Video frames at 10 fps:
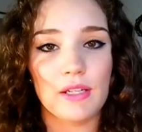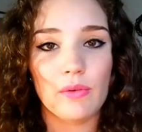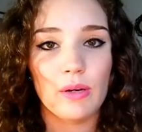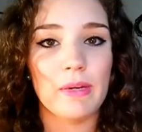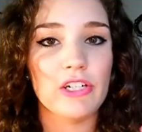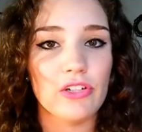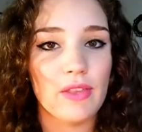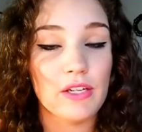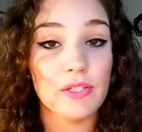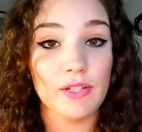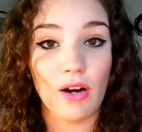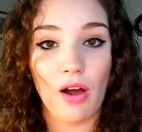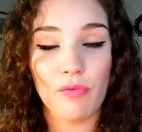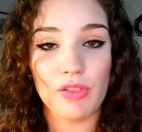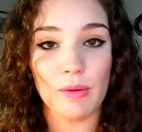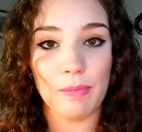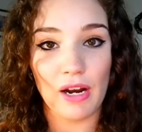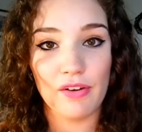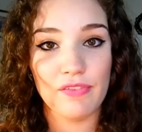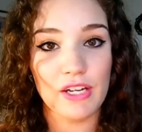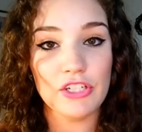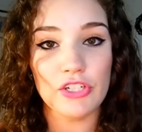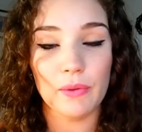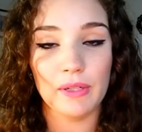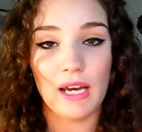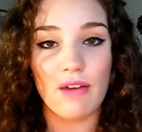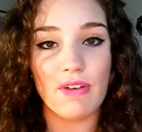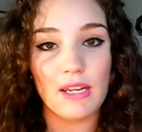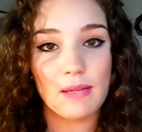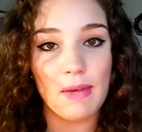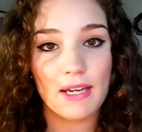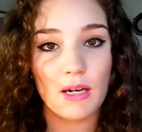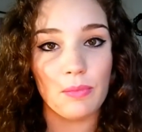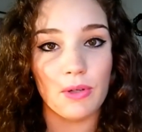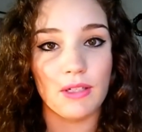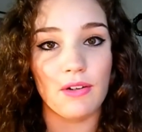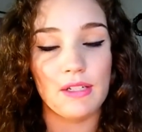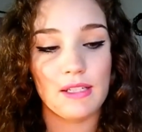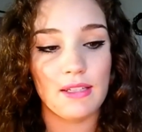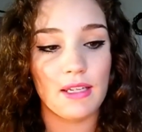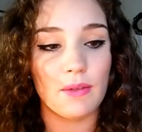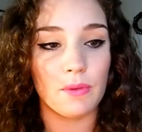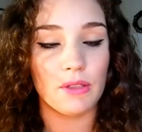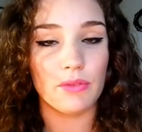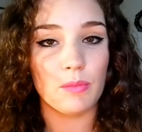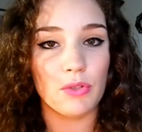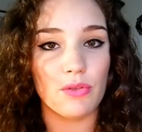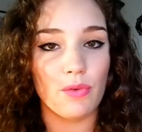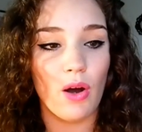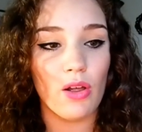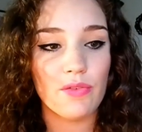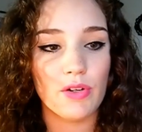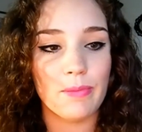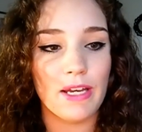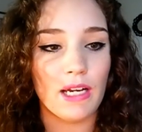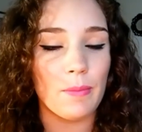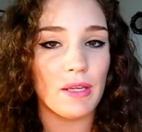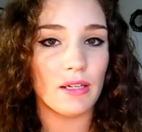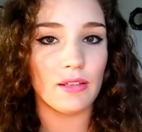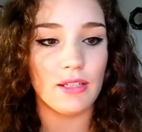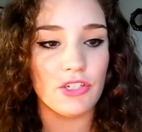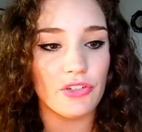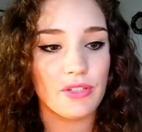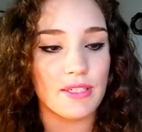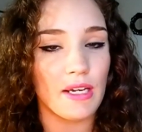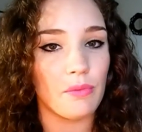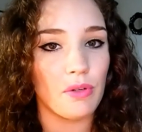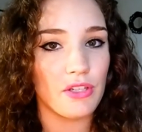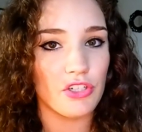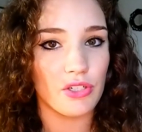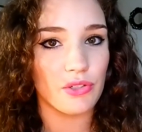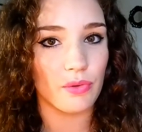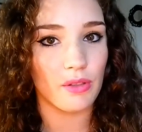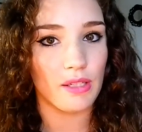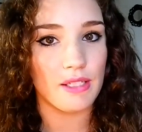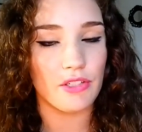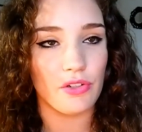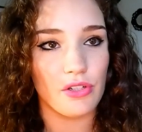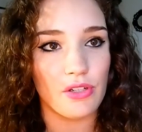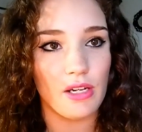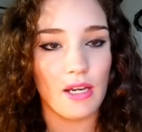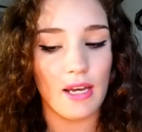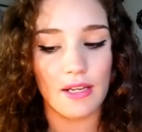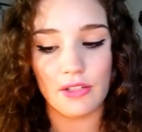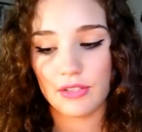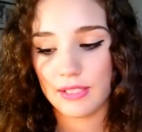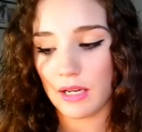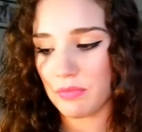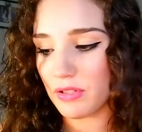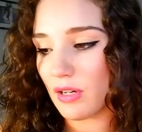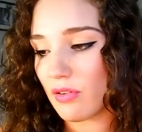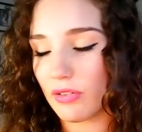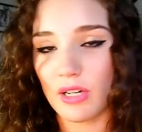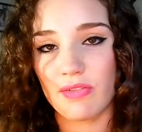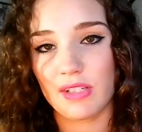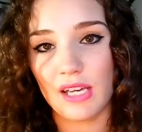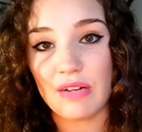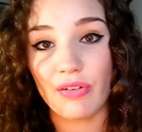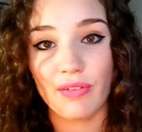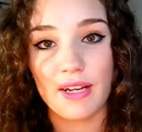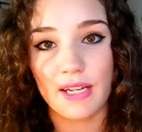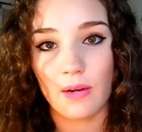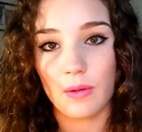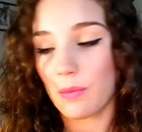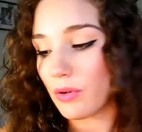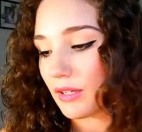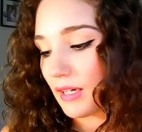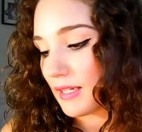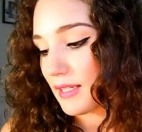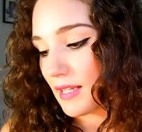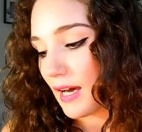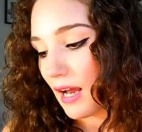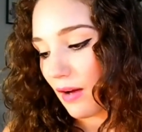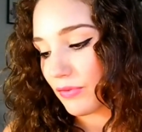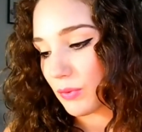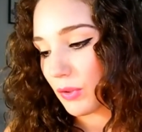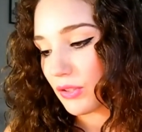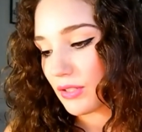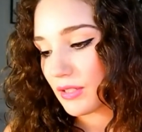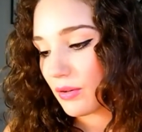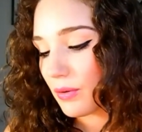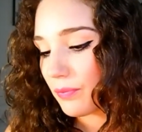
So you want to make sure that you start off with a bare face. You don't want to have any makeup on it or anything. You want to remove all of your makeup and cleanse your skin with a gentle cleanser you, and skip the toner and everything for right now. We will get into that afterwards.